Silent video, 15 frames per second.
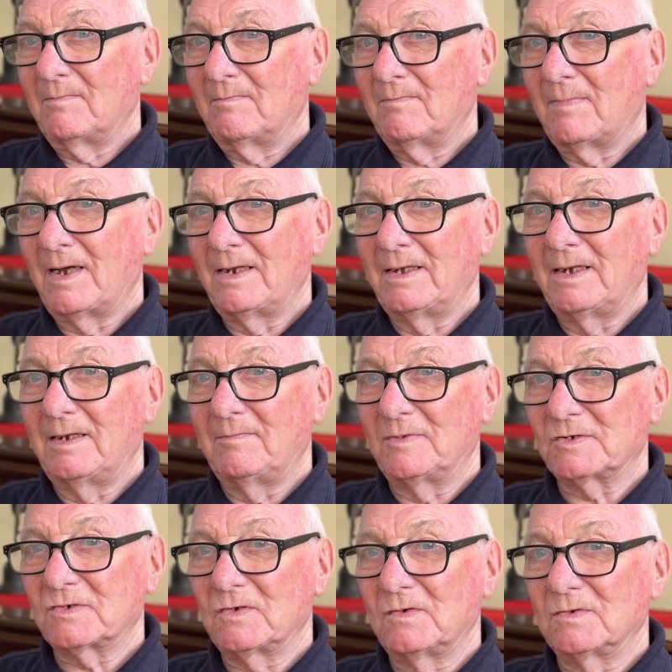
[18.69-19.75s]
My name
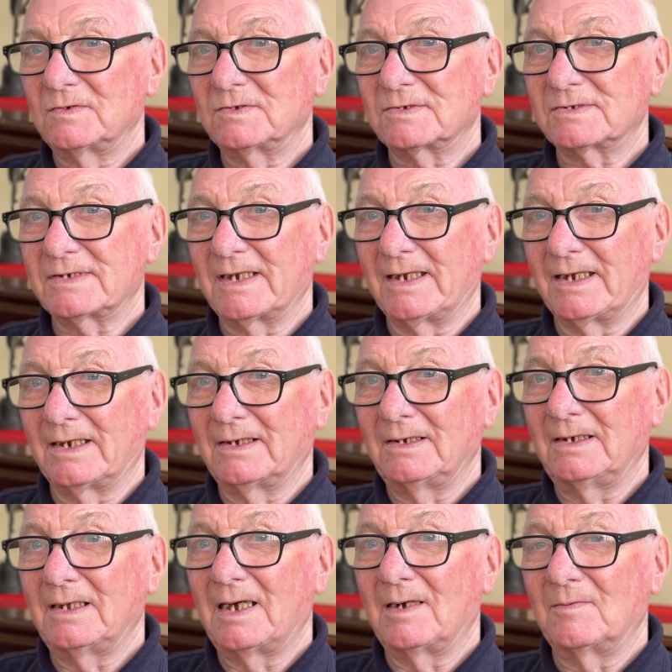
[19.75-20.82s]
is Gordon
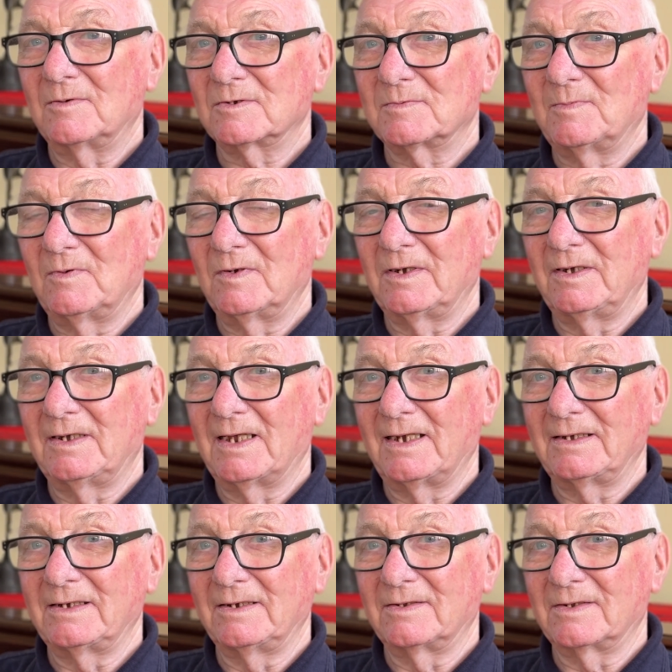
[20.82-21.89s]
Steele. I was born in
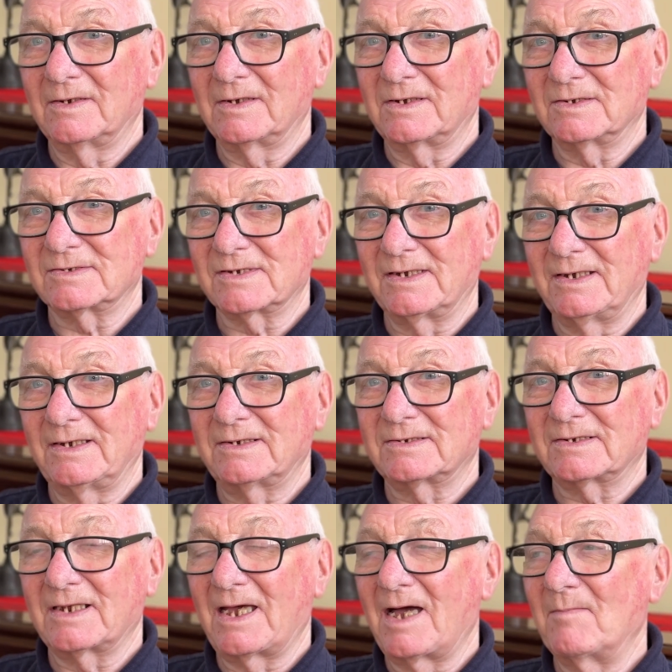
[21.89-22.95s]
1936.
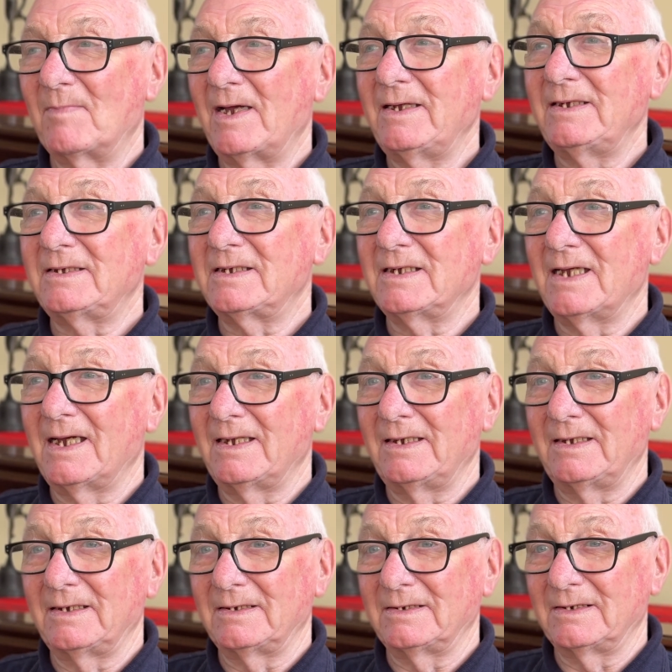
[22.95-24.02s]
I'm
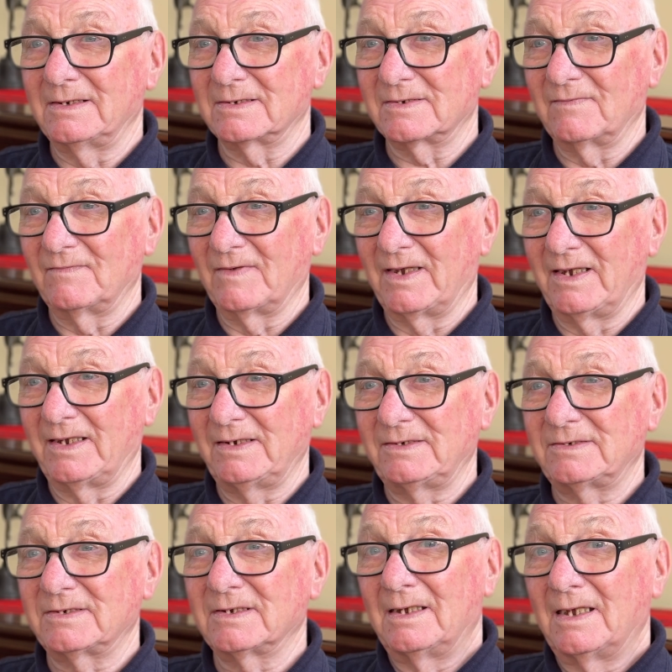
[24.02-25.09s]
88 years of
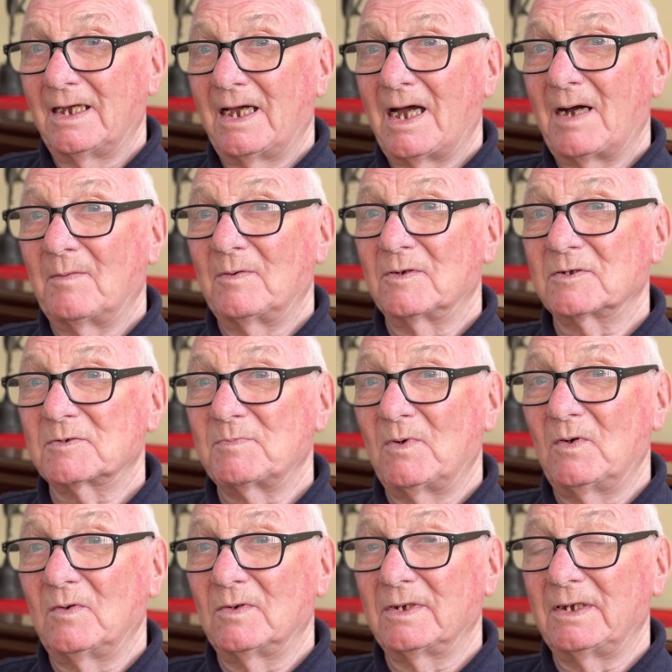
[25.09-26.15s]
age. I was
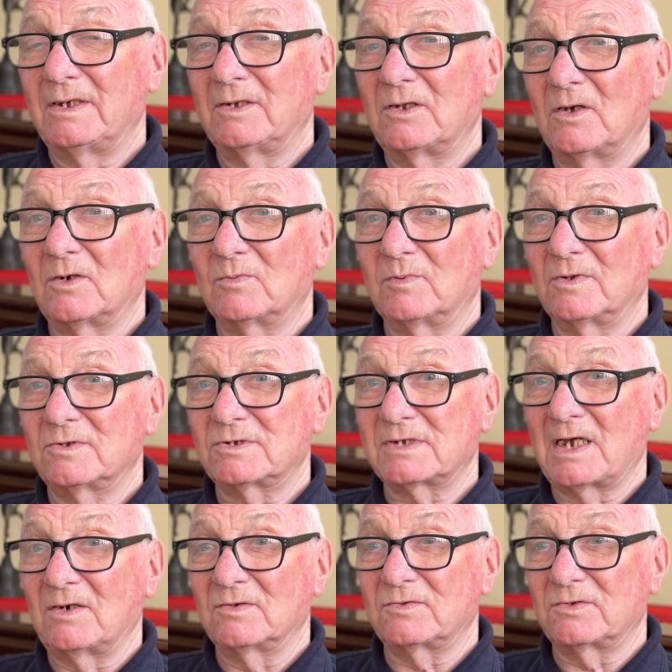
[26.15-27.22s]
born in Dodworth,
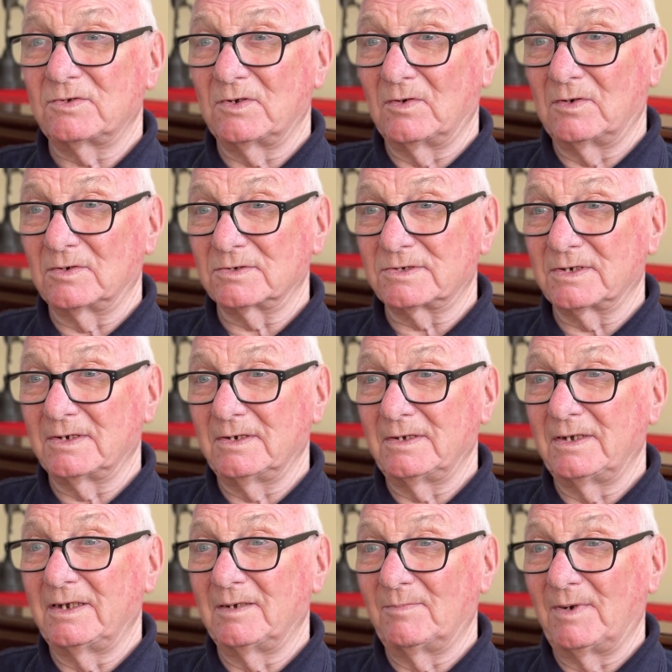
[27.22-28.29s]
South Yorkshire,
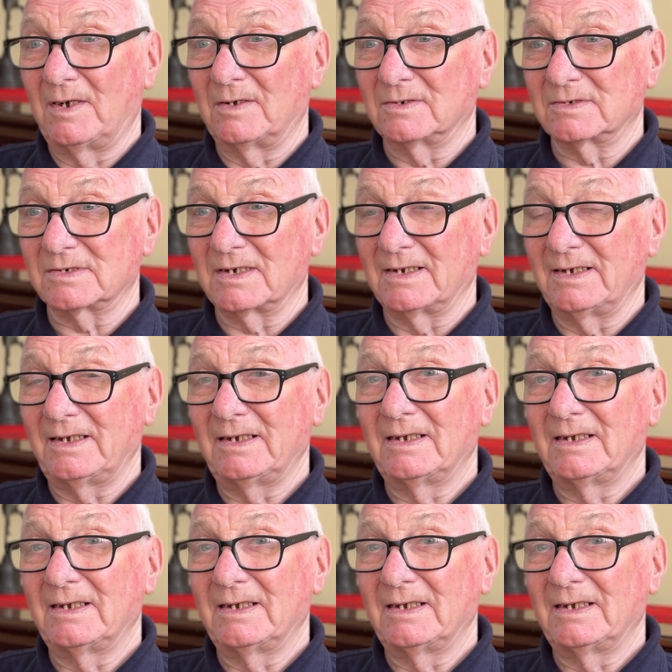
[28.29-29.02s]
near Barnsley.